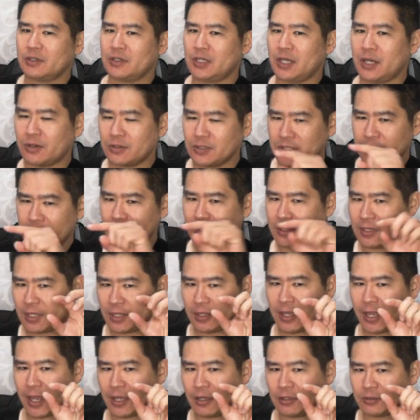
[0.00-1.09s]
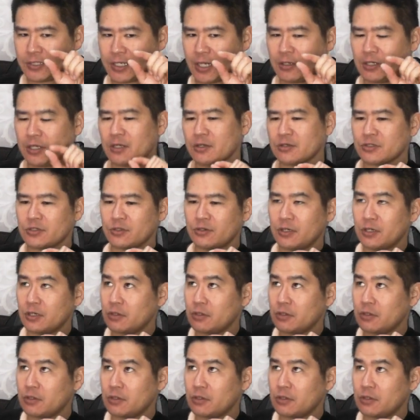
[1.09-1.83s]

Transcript: Guaranteed that the angle down here is 30